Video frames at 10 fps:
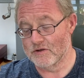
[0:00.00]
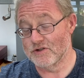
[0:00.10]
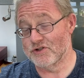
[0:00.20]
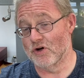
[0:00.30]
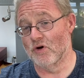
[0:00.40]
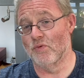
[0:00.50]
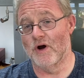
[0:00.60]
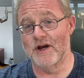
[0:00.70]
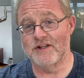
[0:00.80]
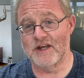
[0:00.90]
So
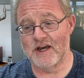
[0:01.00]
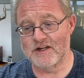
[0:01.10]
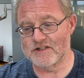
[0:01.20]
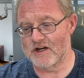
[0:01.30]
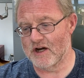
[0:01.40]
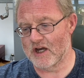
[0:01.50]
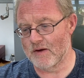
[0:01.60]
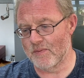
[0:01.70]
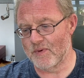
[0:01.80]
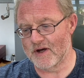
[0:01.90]
what I did, I
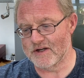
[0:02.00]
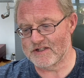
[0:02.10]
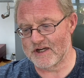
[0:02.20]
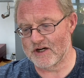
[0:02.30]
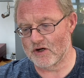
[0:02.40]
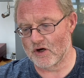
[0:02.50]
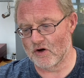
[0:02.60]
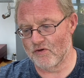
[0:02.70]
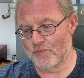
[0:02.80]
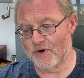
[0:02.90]
came up with the idea
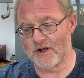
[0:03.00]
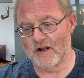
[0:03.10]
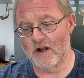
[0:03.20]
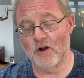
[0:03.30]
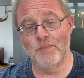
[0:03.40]
of putting in a little